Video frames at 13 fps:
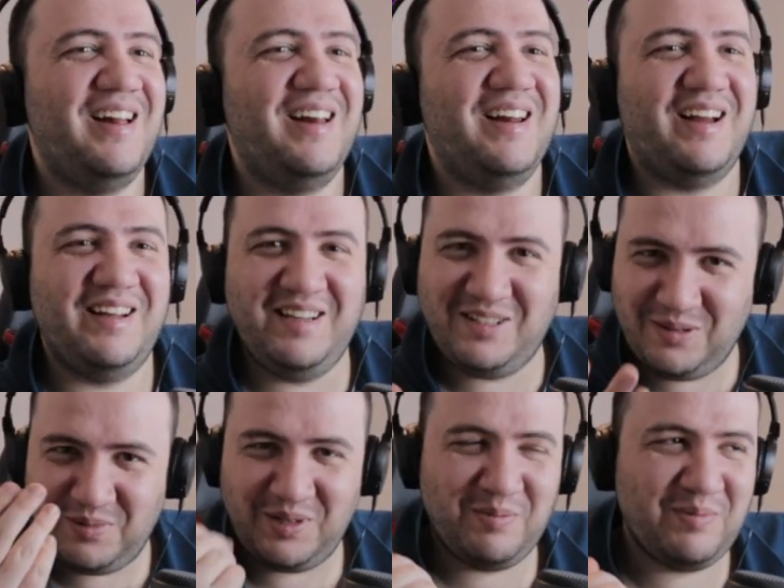I need to
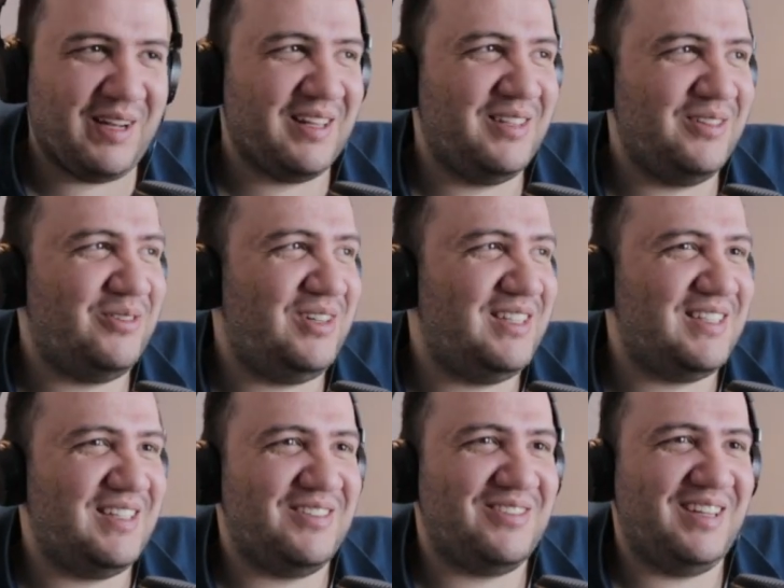bring back the
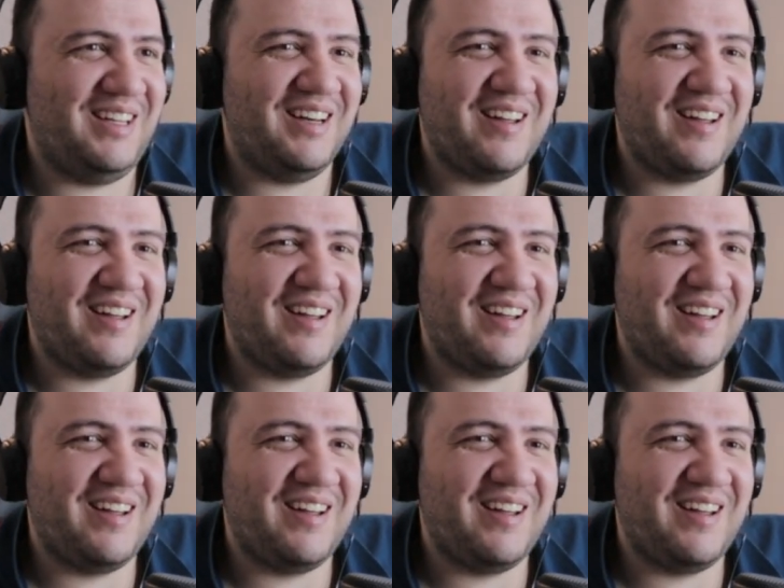greetings, right?